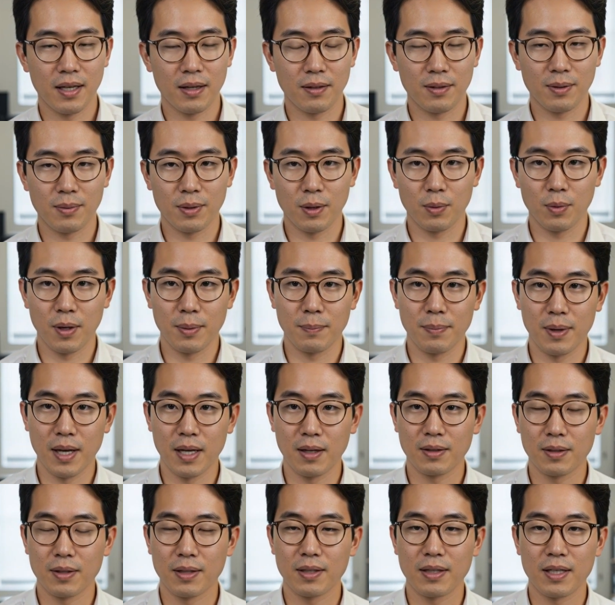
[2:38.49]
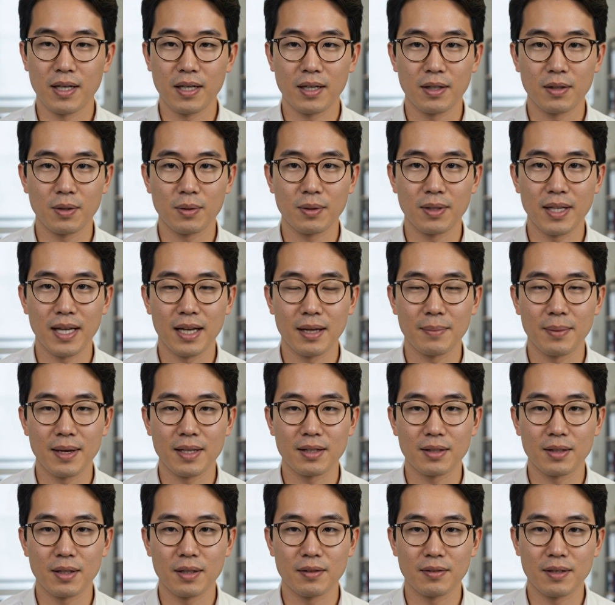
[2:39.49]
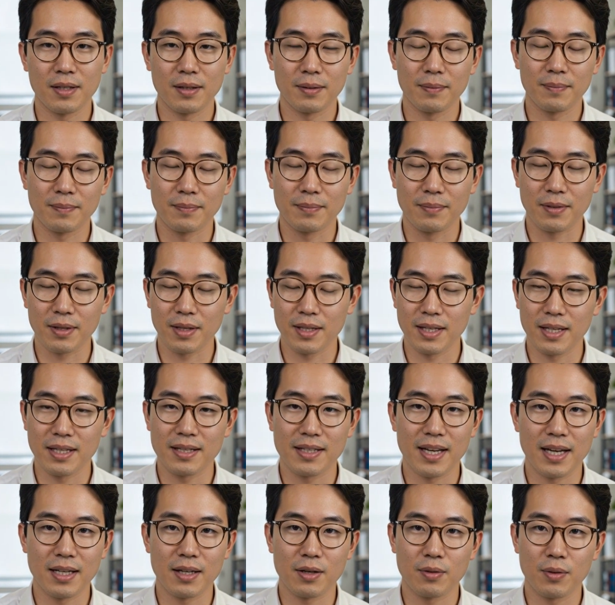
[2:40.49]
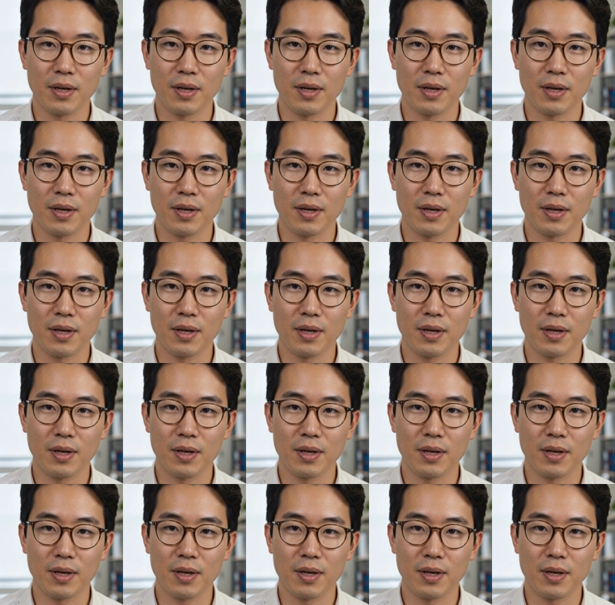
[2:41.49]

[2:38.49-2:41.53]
from your web browser to a database server to the container